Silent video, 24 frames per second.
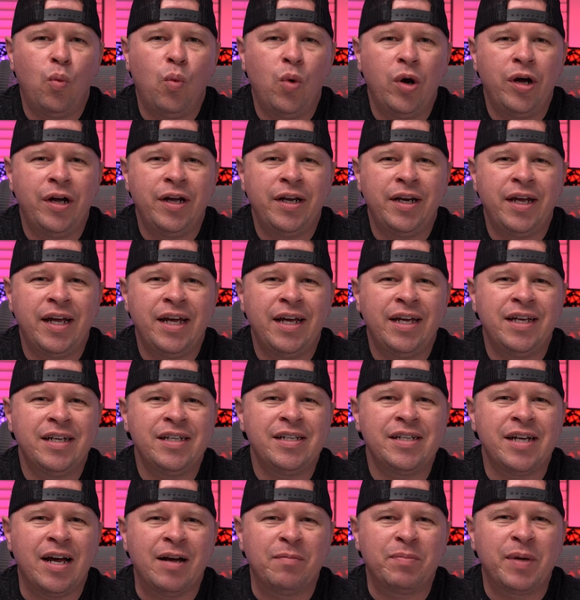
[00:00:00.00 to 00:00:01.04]
What
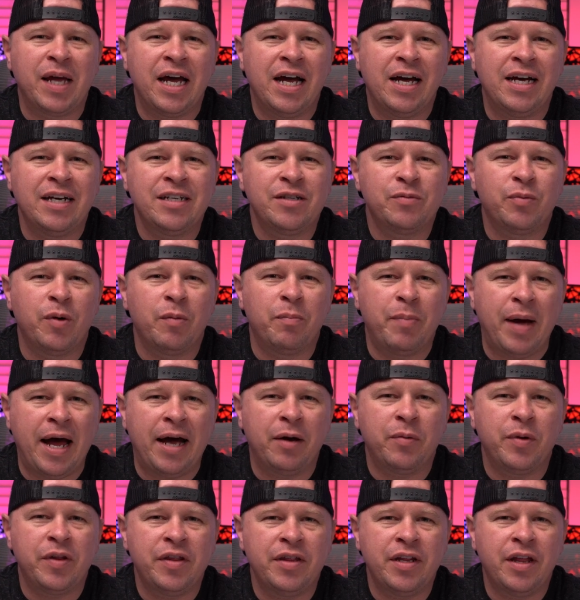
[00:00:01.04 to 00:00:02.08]
is up, guys? We're
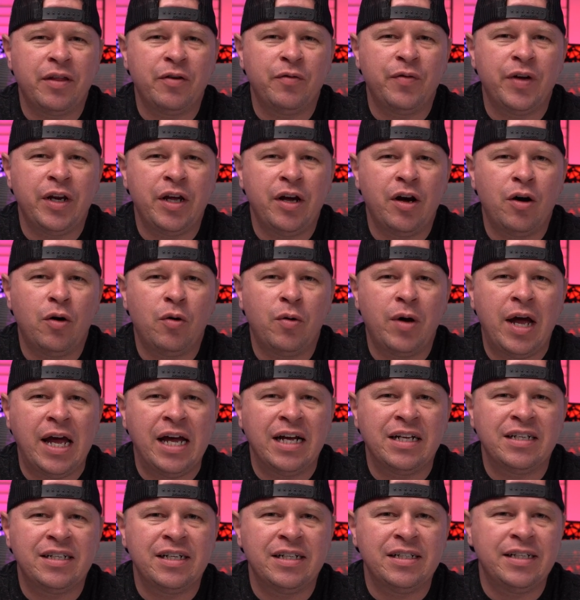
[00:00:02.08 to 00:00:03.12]
back with another video,
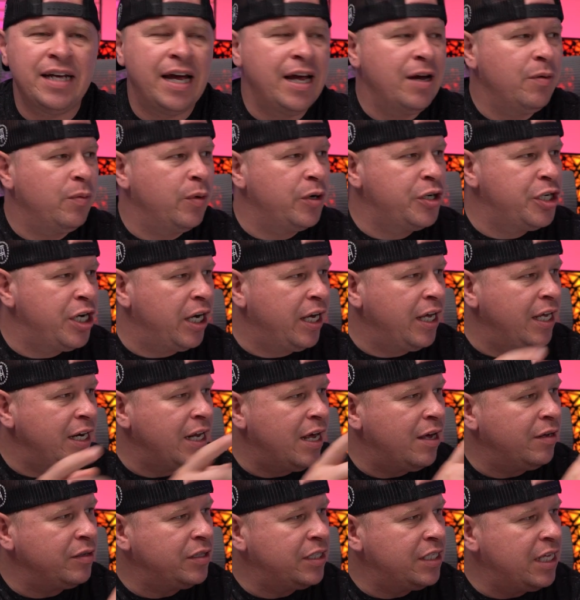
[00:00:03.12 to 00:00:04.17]
and today we're checking
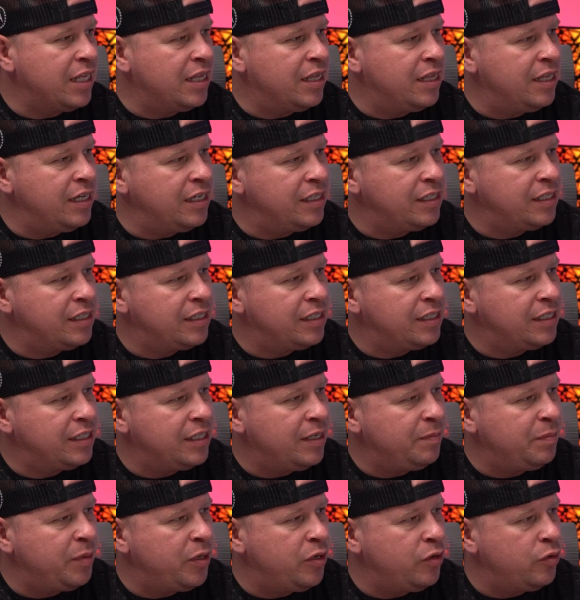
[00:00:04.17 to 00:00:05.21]
out this
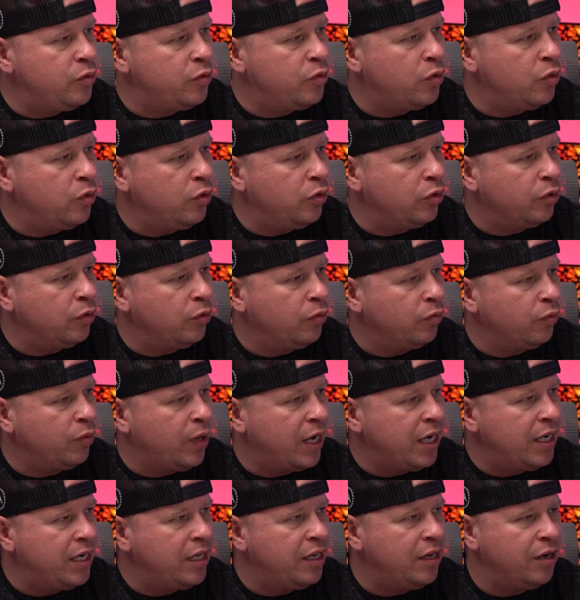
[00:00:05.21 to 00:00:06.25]
CPU cooler
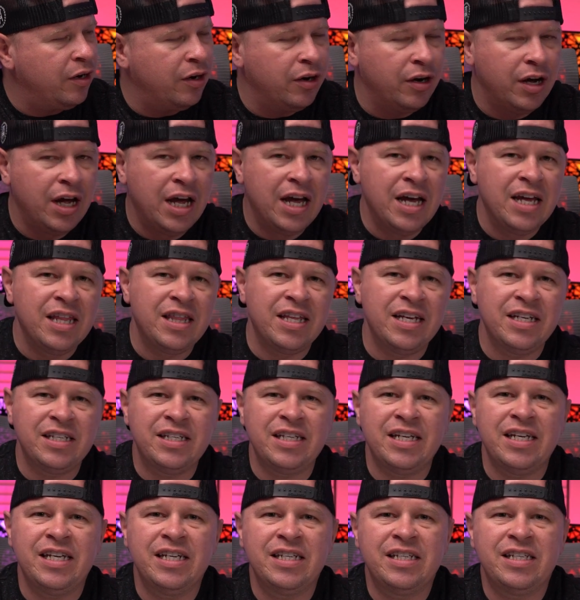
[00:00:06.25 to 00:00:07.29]
right here.
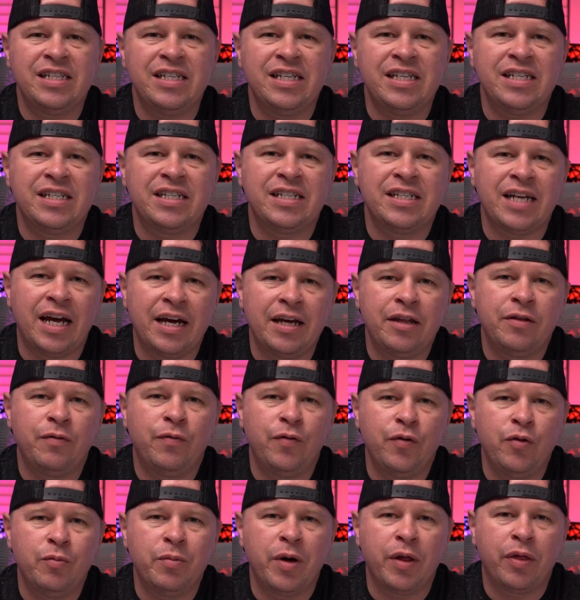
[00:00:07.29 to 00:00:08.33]
This is the
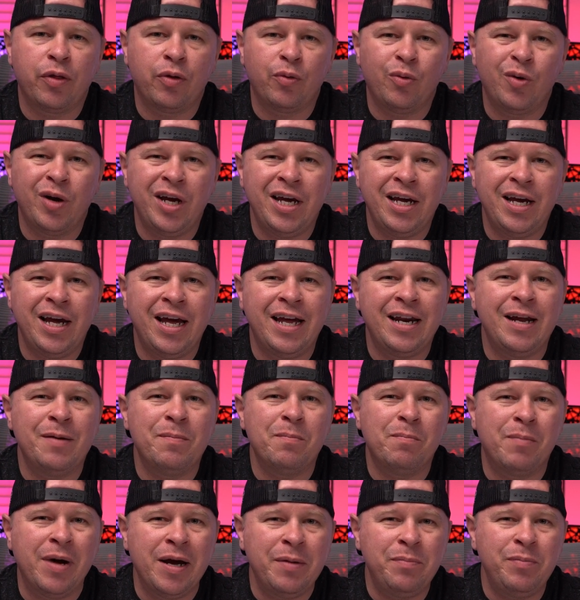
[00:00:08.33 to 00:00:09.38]
Scythe Fuma 3, and
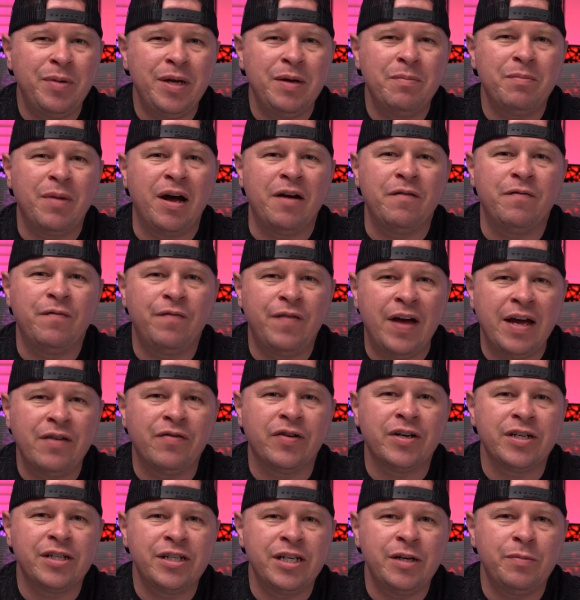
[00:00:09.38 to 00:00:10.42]
it might be my
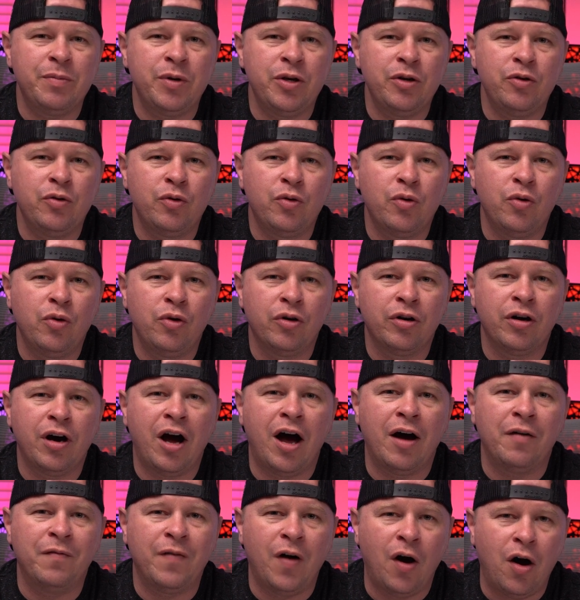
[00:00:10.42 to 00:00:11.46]
favorite CPU cooler
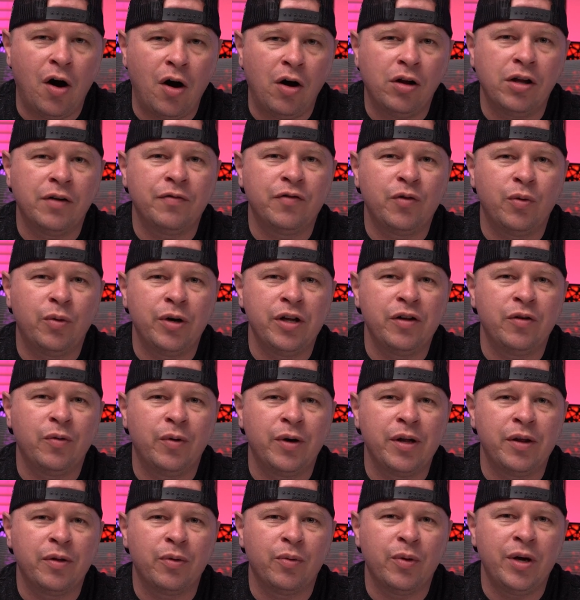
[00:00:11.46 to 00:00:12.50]
of all of
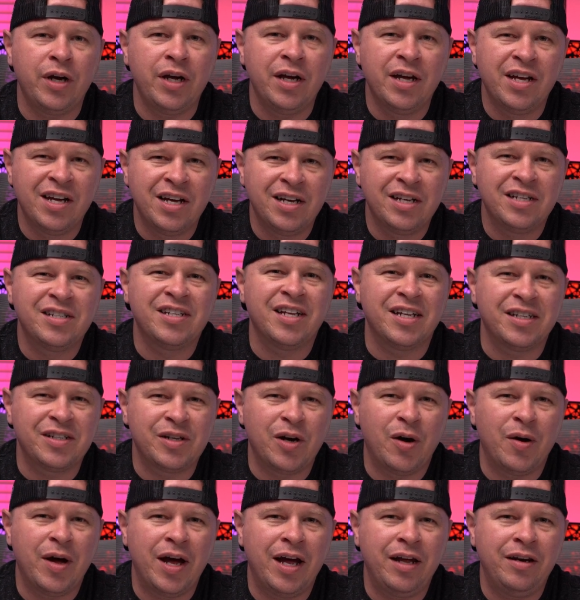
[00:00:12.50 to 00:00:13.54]
2023. So let's
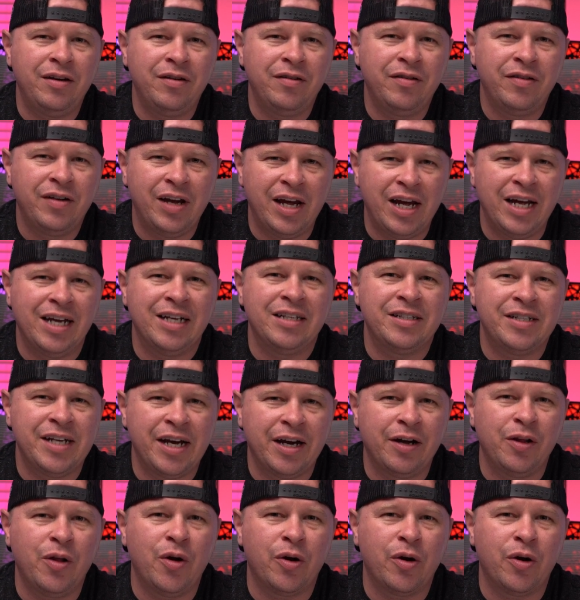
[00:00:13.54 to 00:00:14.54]
go ahead and take a